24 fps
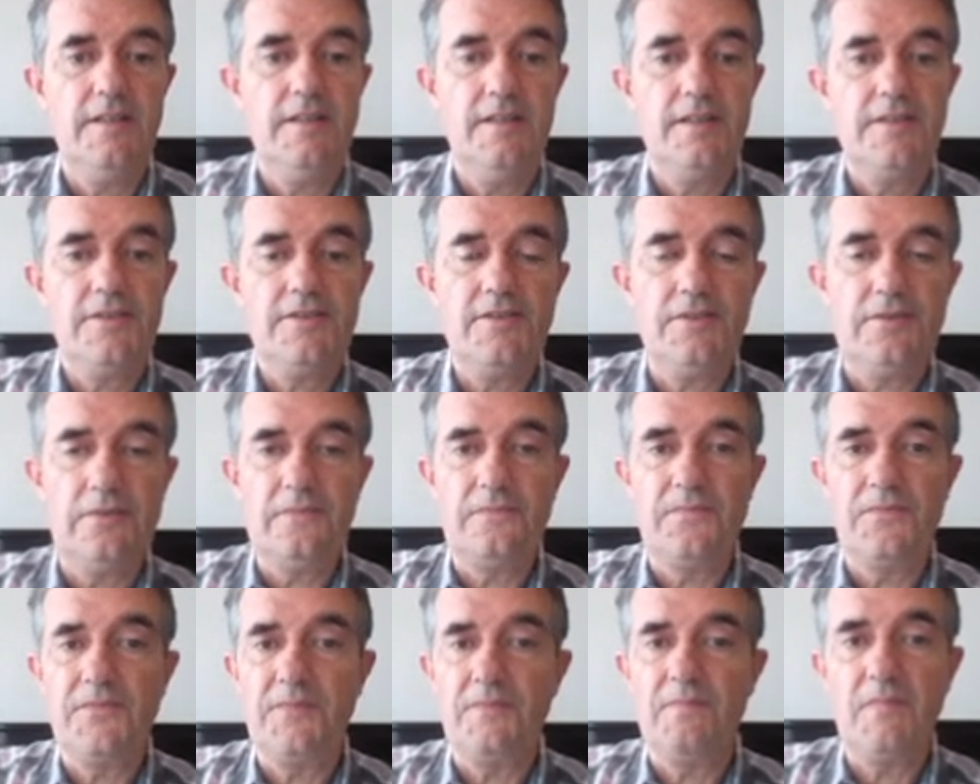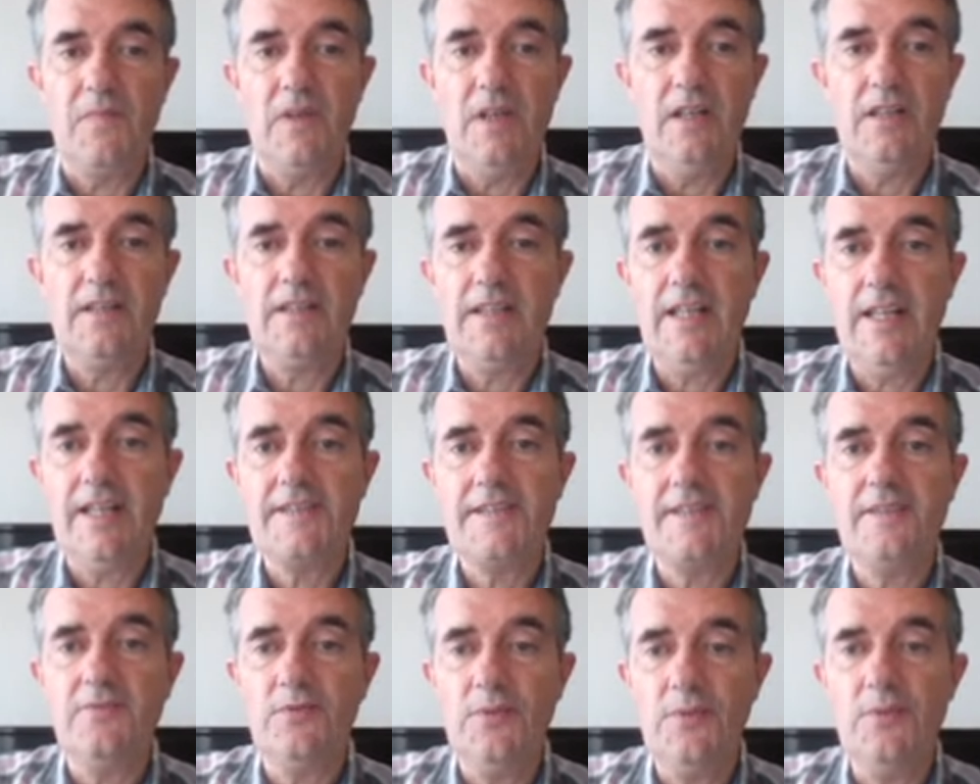So
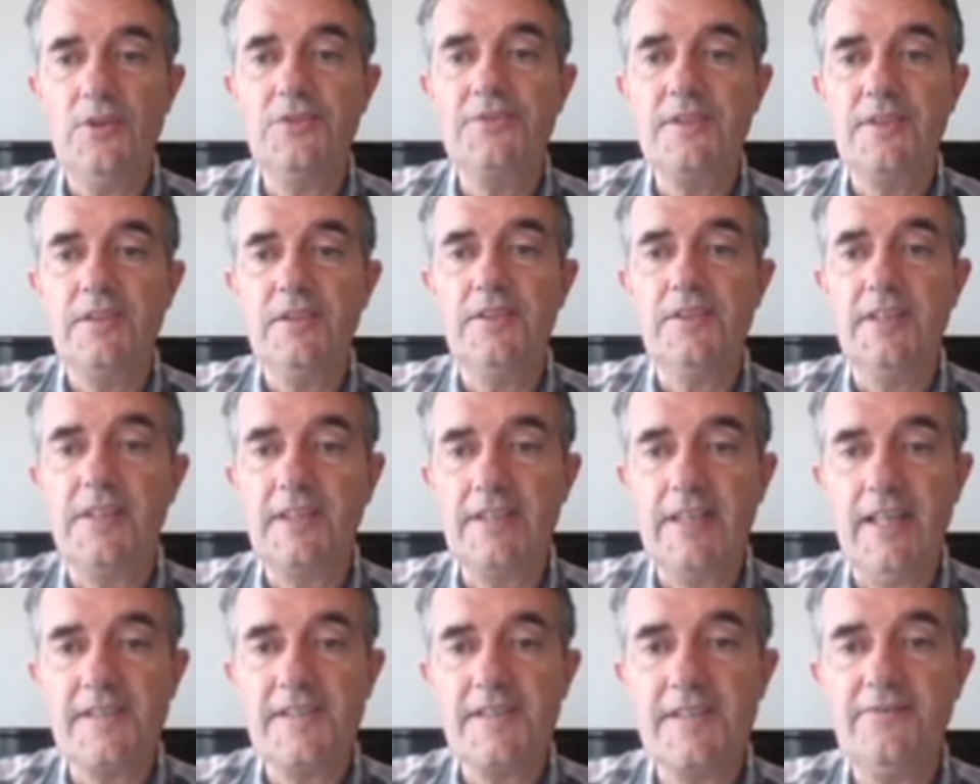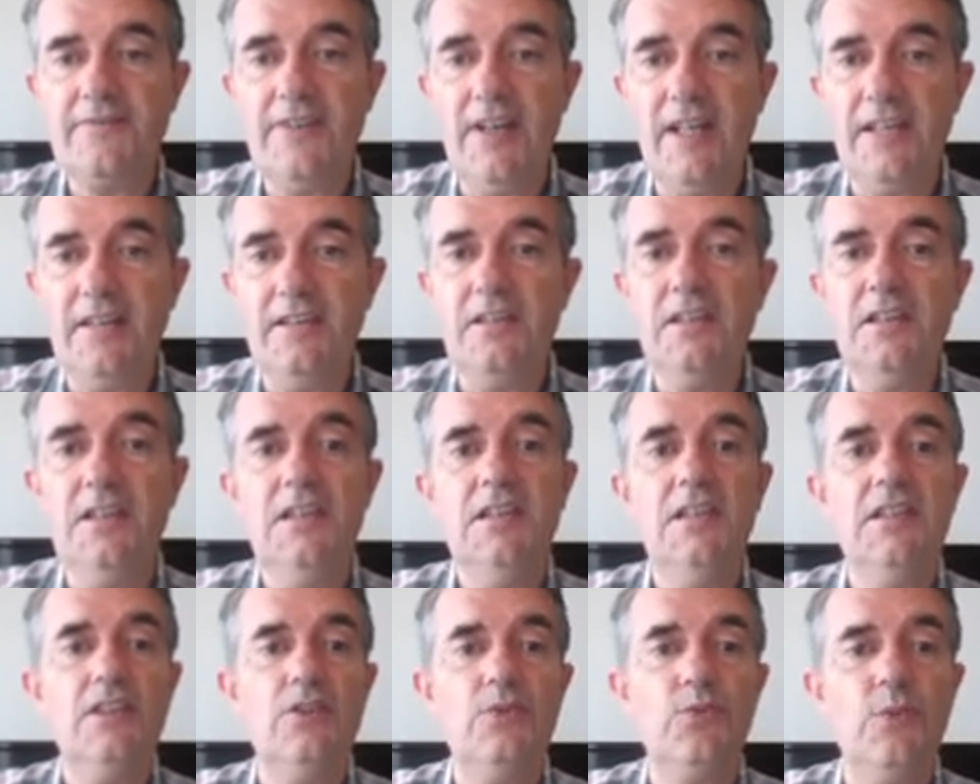we want to learn a classifier
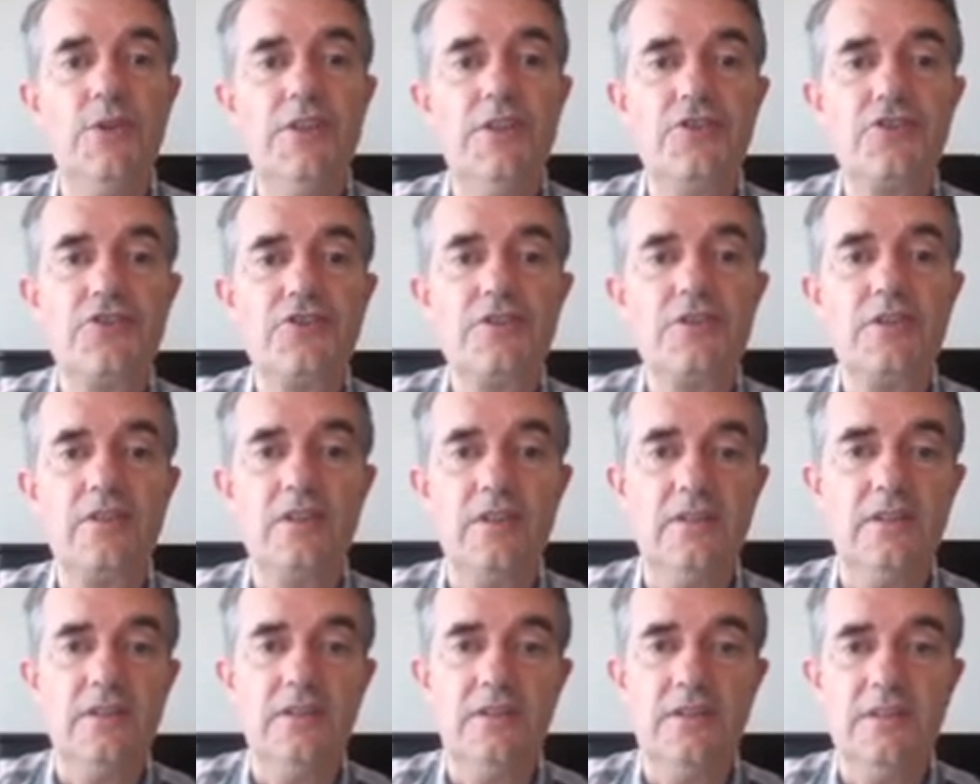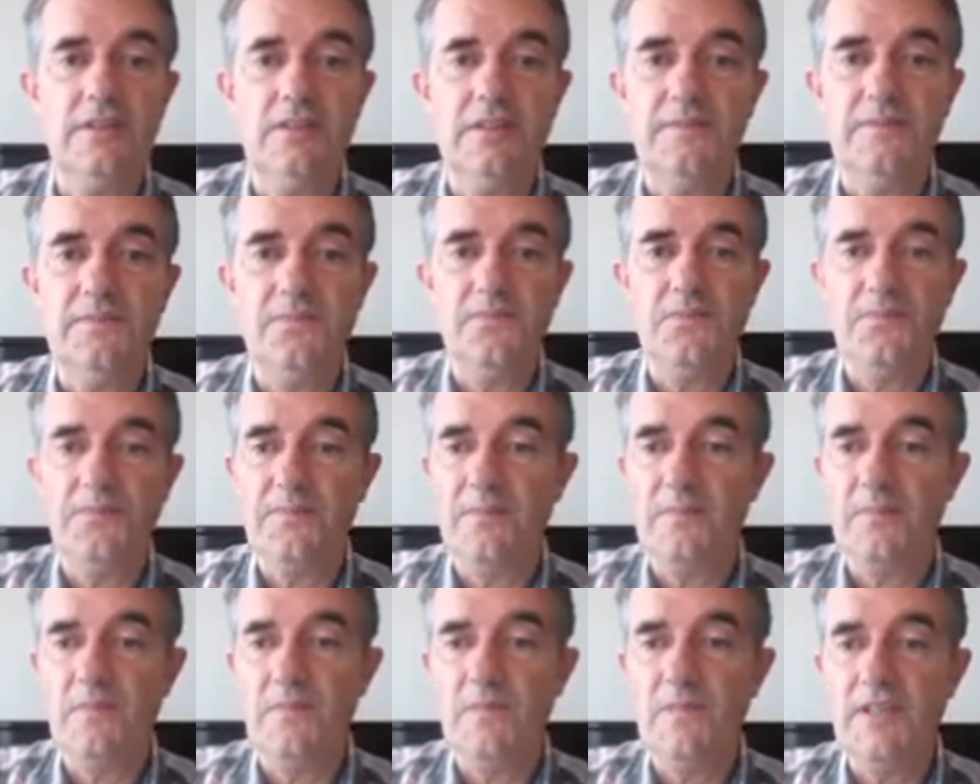which
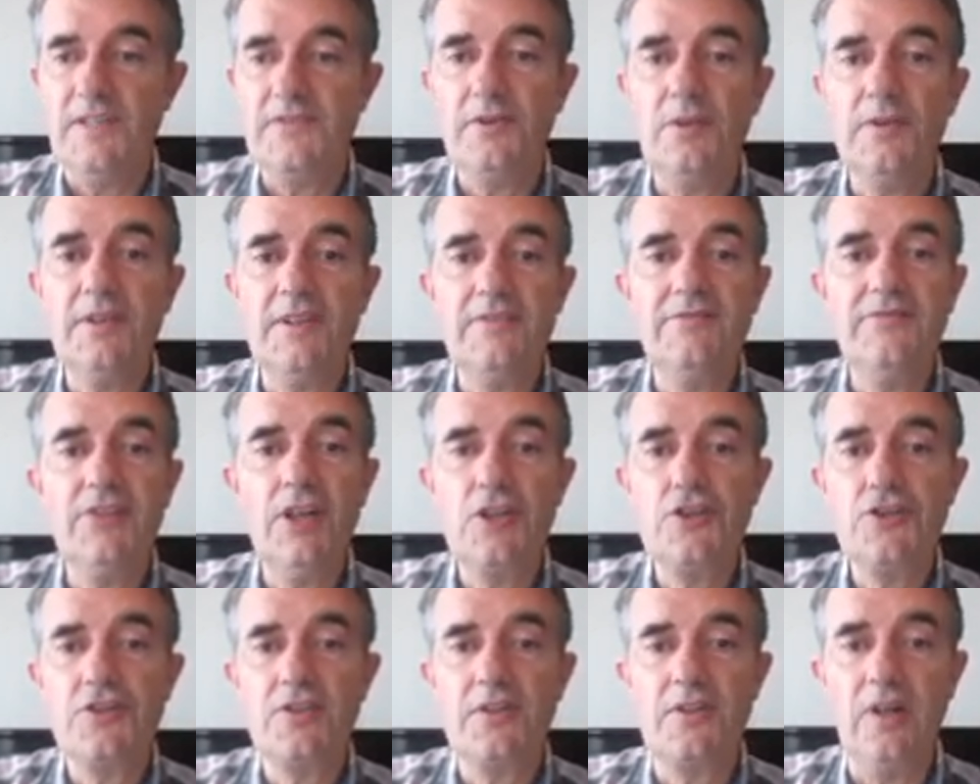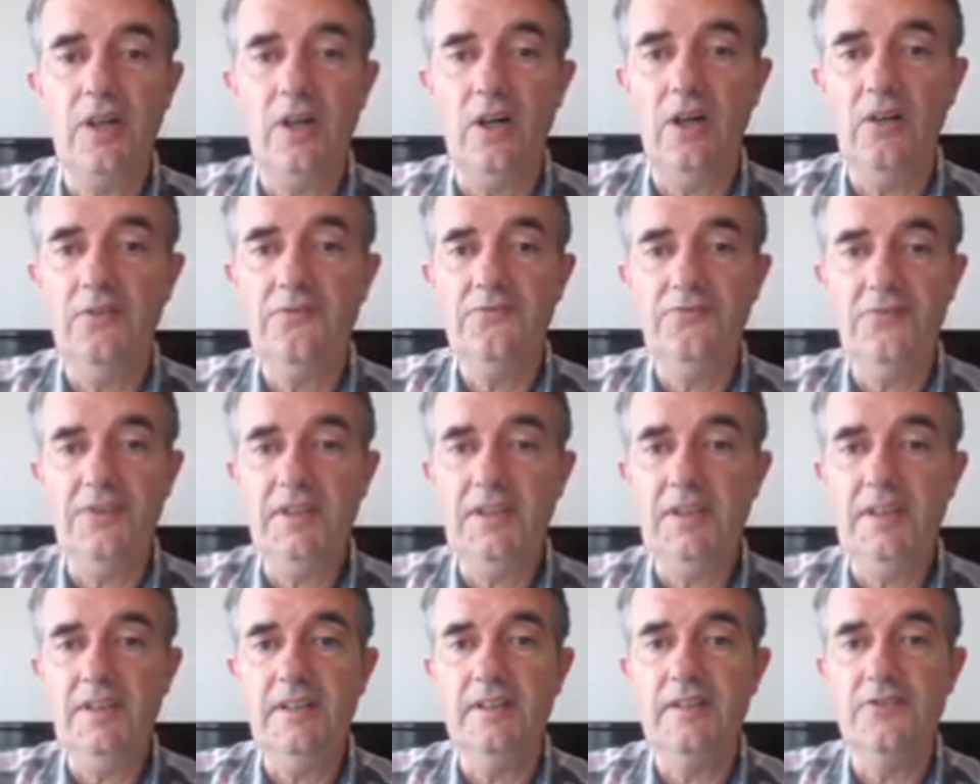is only a function of
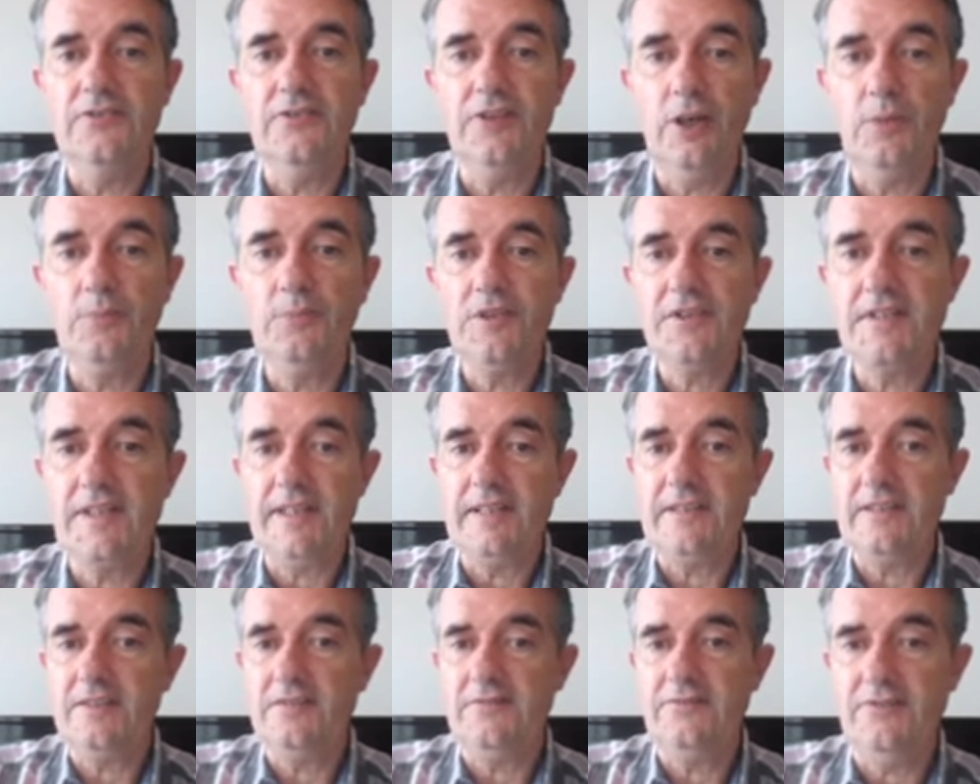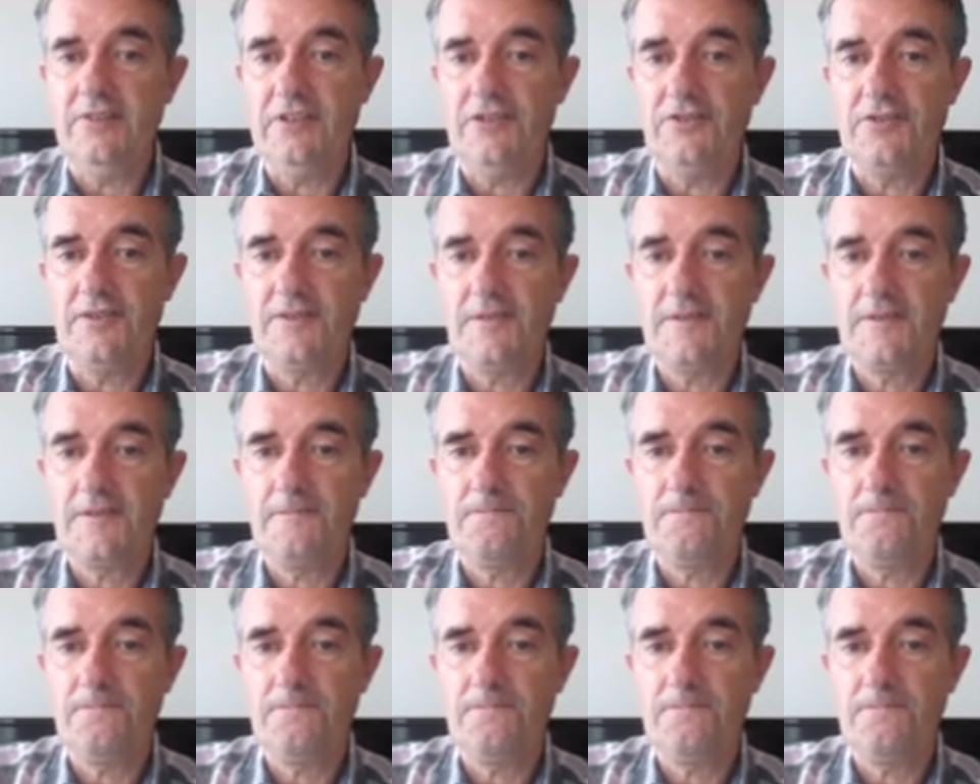the non-protected features.